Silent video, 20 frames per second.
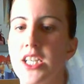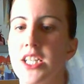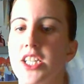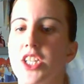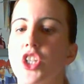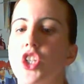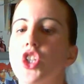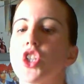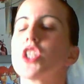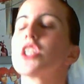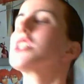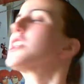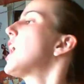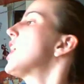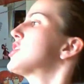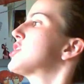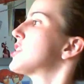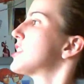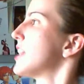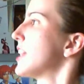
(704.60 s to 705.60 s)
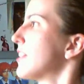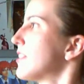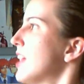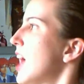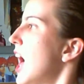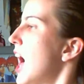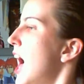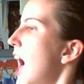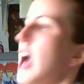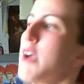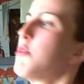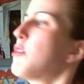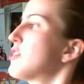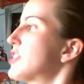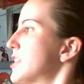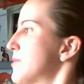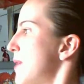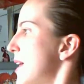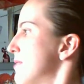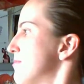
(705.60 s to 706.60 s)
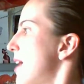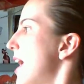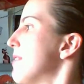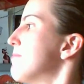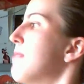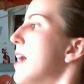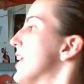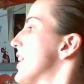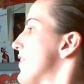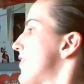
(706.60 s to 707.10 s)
Disgusting! I won't spend my money